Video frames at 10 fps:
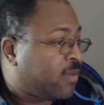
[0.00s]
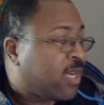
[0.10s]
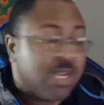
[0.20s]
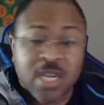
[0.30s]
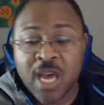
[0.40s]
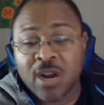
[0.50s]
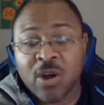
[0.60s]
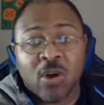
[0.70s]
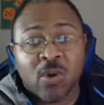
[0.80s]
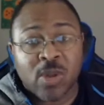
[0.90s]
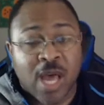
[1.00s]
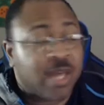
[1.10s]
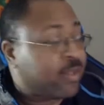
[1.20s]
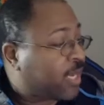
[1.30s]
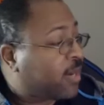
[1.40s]
not a whole
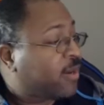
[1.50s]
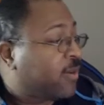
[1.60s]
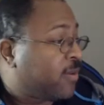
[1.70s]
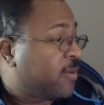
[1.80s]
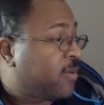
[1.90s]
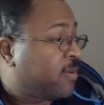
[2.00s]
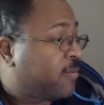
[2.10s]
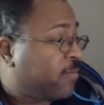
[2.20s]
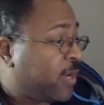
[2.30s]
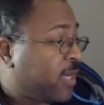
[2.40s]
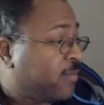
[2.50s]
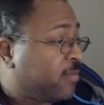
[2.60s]
lot there, but